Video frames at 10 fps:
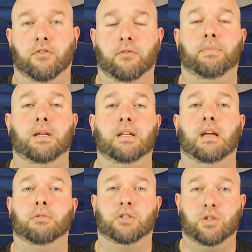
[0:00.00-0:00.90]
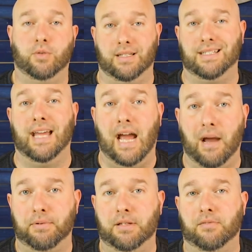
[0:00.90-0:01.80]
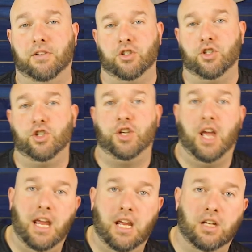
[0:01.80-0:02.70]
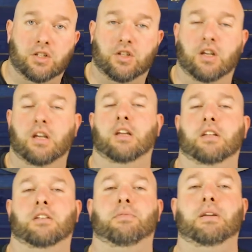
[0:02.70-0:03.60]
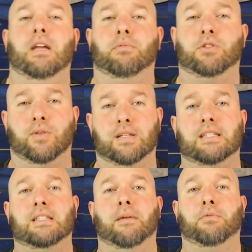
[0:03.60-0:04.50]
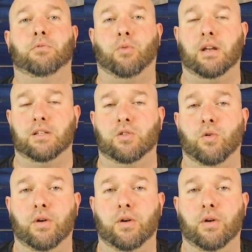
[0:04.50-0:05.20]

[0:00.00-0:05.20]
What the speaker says: for being able to adapt, to change, to being able to accept what is